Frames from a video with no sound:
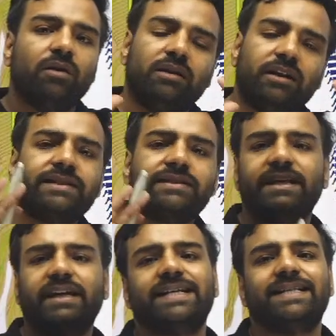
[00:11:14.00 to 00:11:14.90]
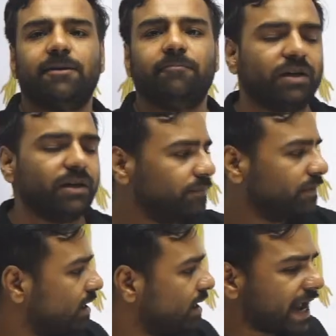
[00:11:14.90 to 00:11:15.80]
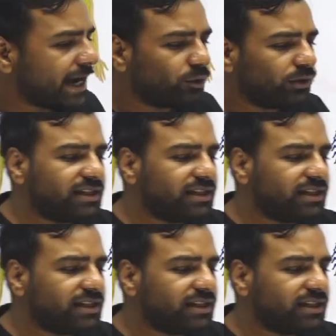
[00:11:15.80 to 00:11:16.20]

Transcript: Let's take an example. I took the